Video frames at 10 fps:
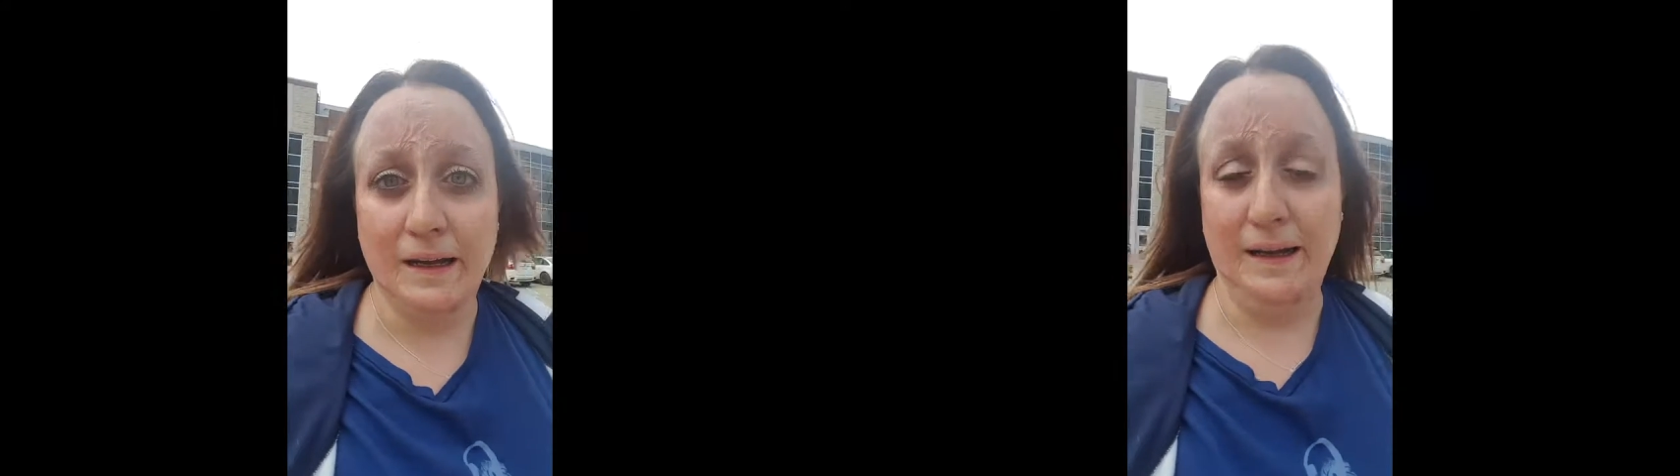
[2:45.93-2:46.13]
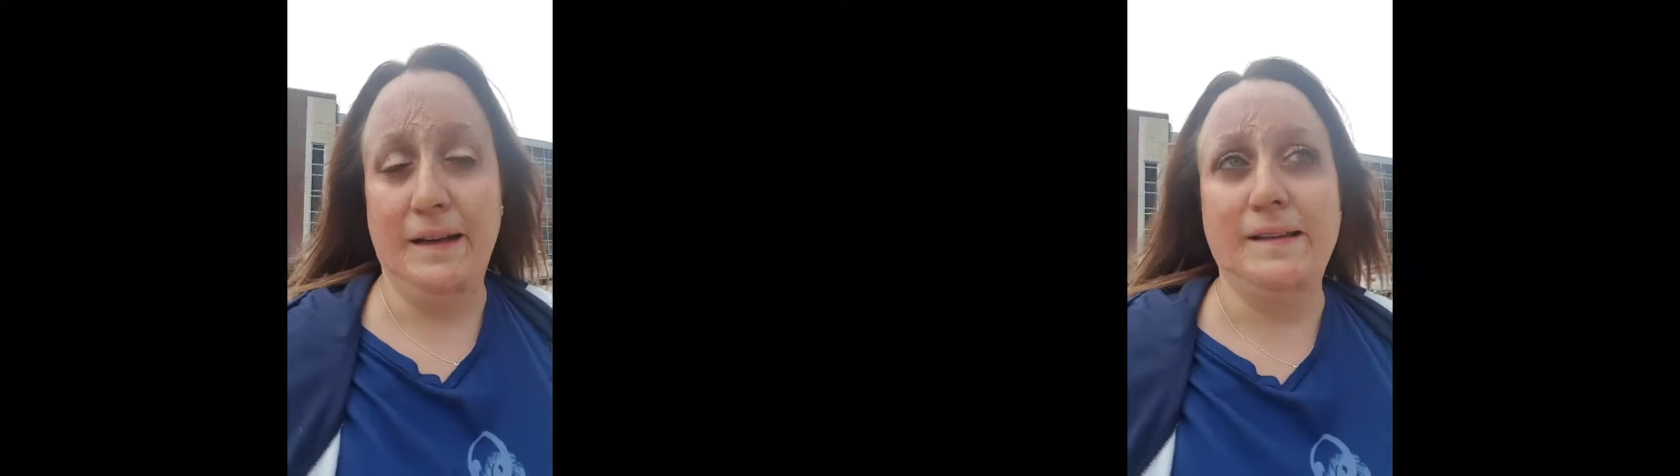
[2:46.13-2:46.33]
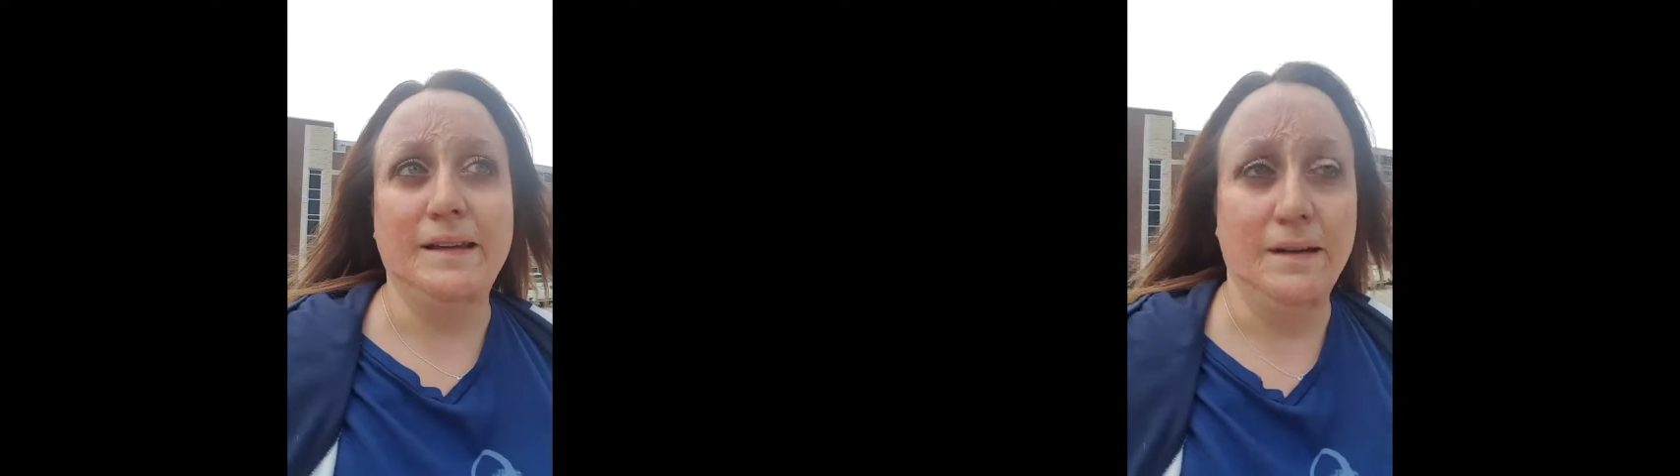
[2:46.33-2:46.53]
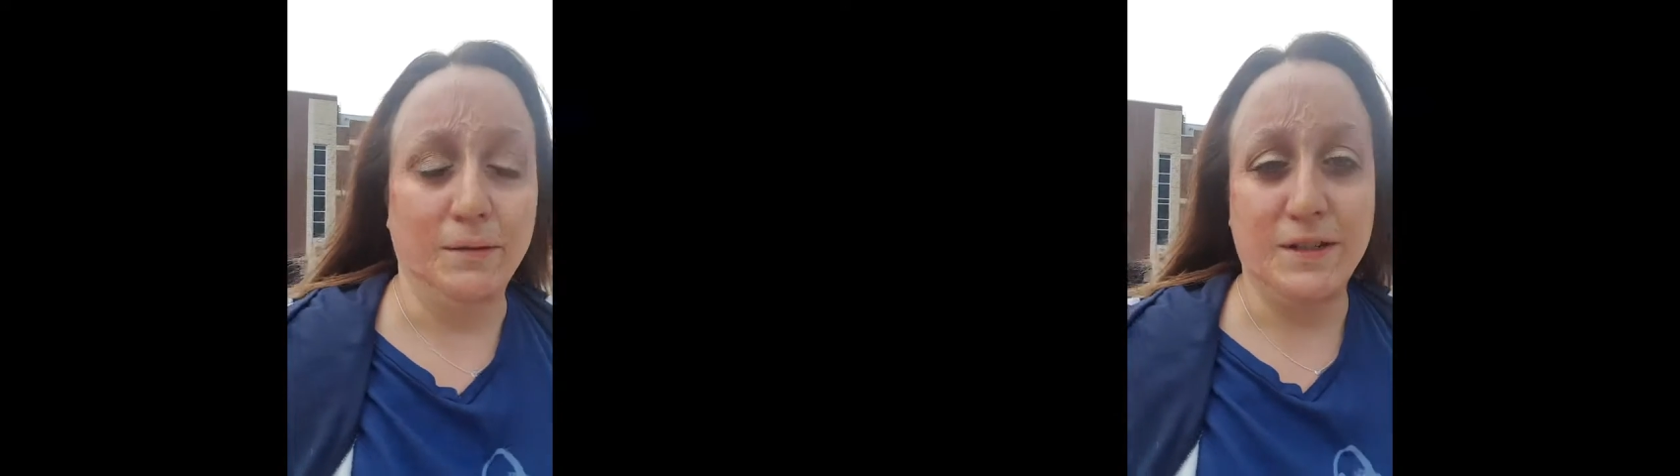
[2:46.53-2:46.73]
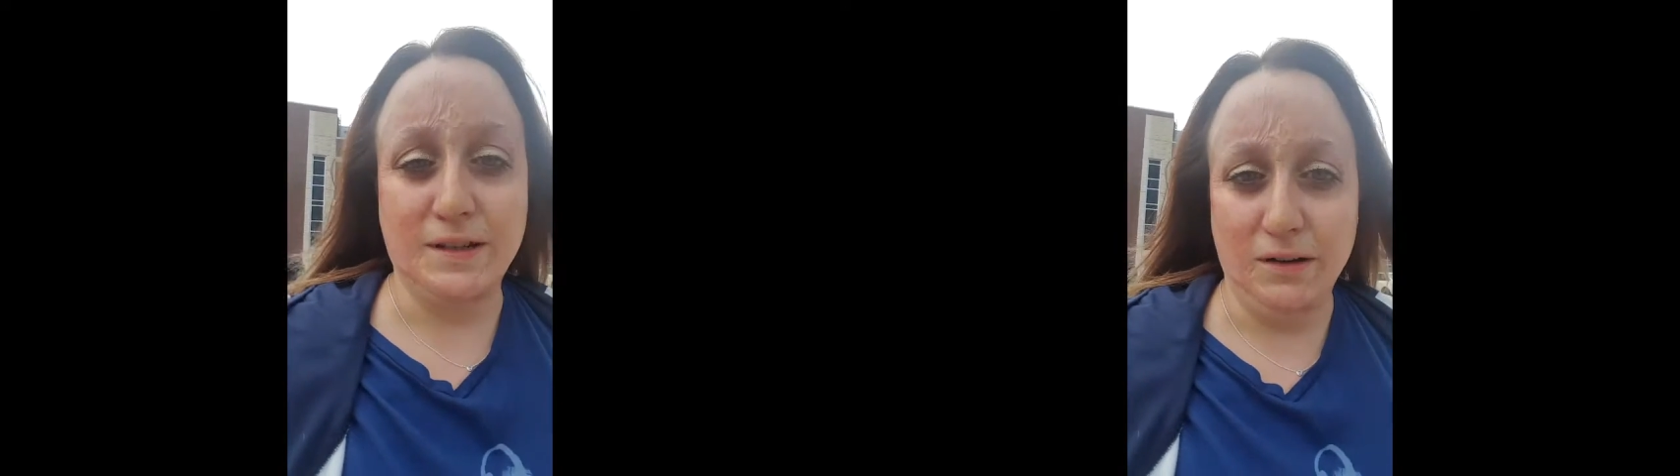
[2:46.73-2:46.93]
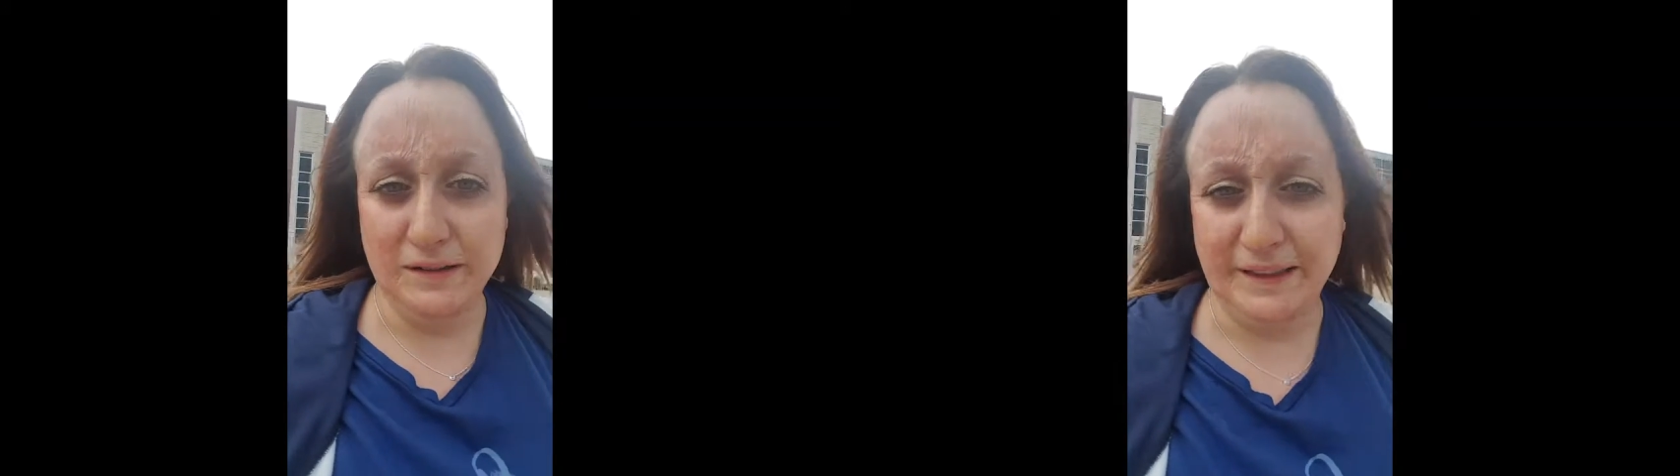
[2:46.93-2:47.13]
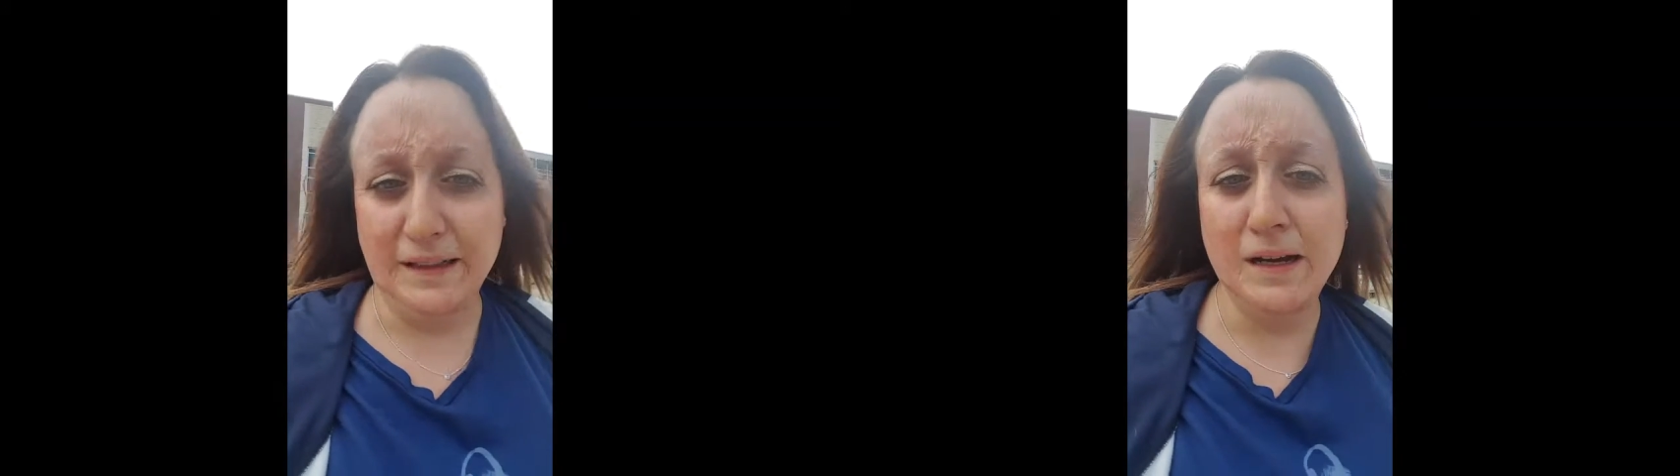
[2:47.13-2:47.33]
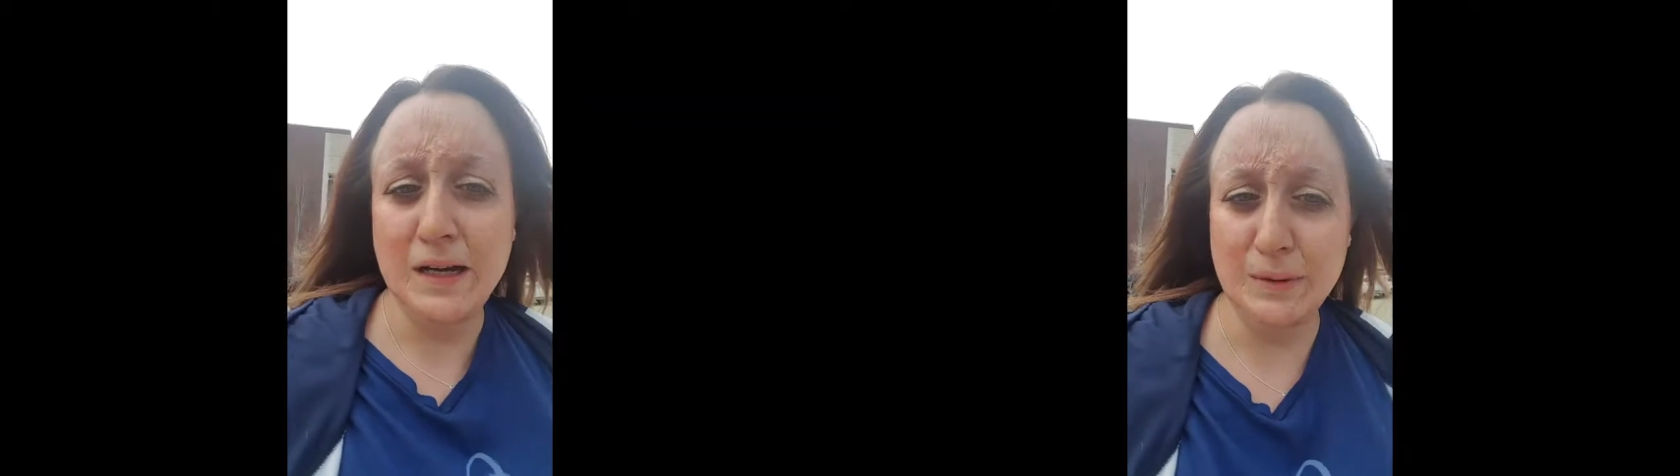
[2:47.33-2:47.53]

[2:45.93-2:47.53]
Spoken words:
and they were scalding,